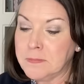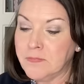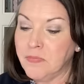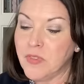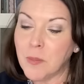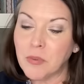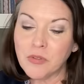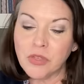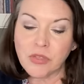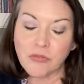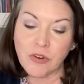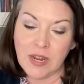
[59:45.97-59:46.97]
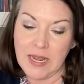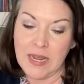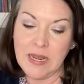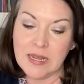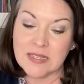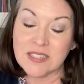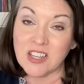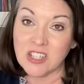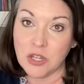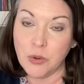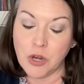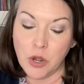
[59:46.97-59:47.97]
Number three is
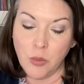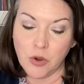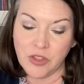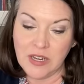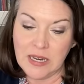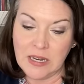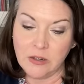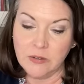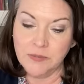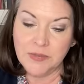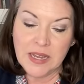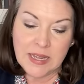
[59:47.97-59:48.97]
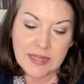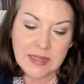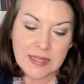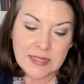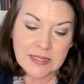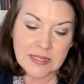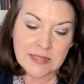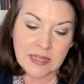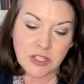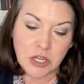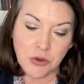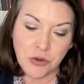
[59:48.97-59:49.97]
also a Noteworthy Needle. This is a
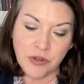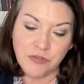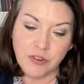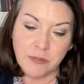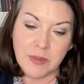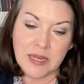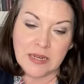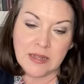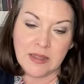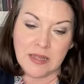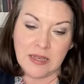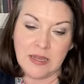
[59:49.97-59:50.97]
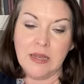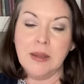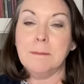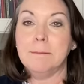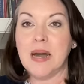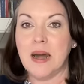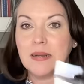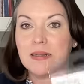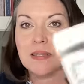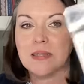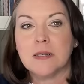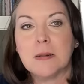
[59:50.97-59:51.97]
Token From Me to Thee
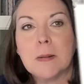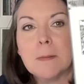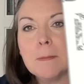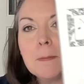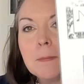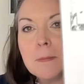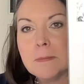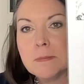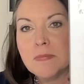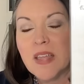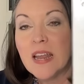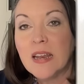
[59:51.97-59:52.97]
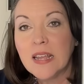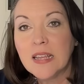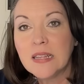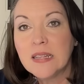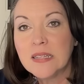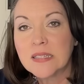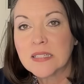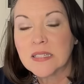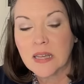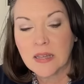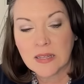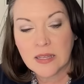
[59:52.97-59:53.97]
box. And in this,
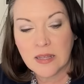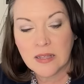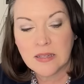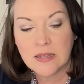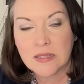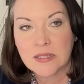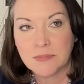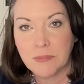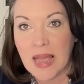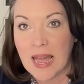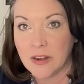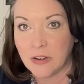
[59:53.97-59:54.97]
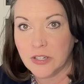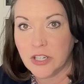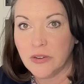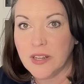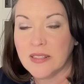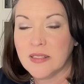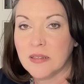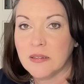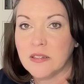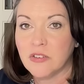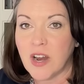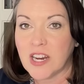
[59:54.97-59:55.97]
in this pattern, you get the
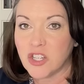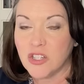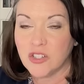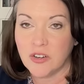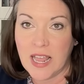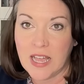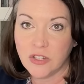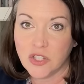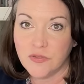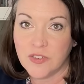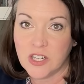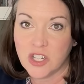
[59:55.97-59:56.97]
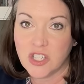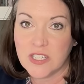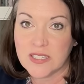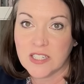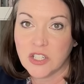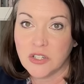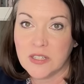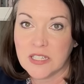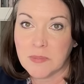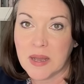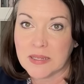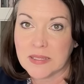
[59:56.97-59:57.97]
directions on how to finish these into these
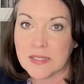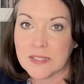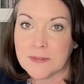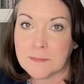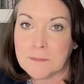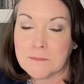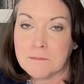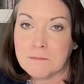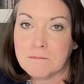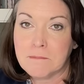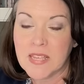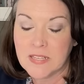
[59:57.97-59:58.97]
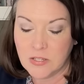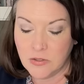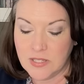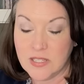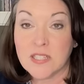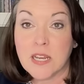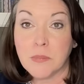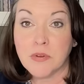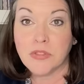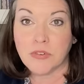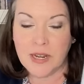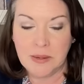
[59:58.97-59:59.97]
boxes. So this is number
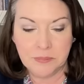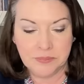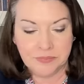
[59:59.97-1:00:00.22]
three.